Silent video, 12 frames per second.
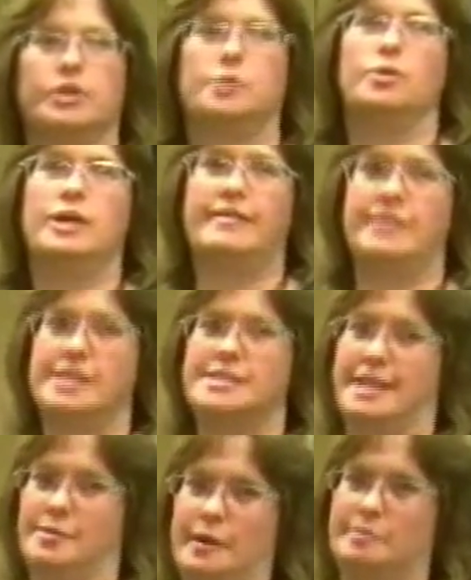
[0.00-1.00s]
Well, you won't have any
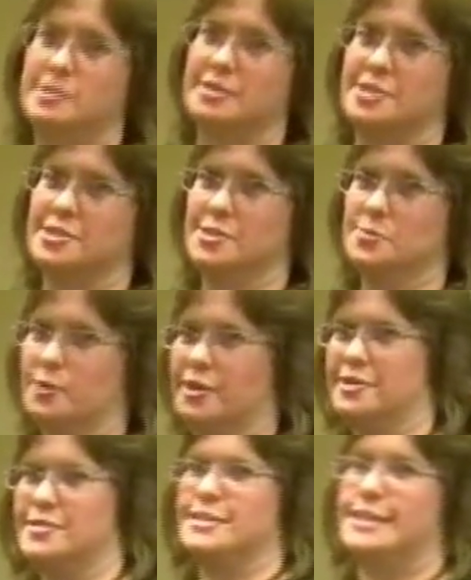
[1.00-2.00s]
state reps because just
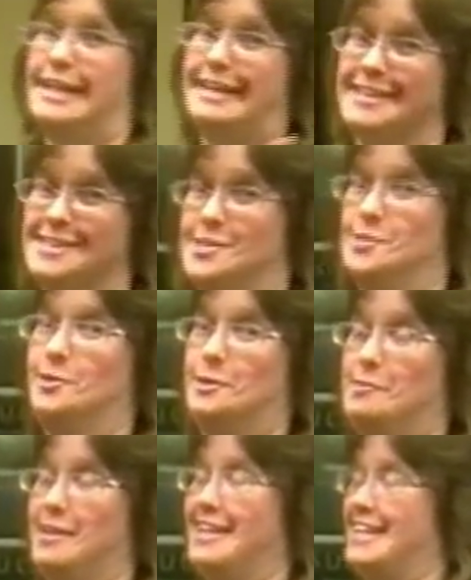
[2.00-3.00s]
work us today, and this is the
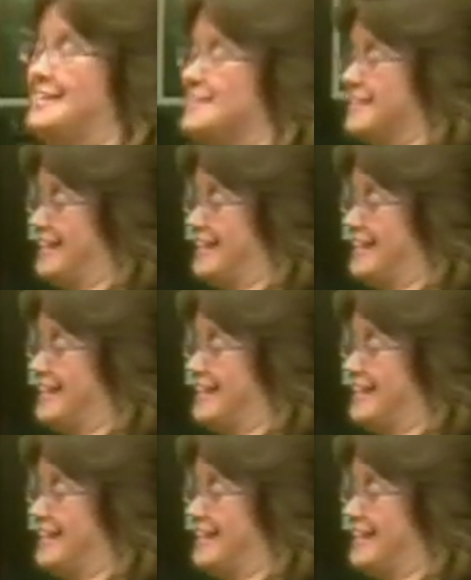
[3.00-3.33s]
only meeting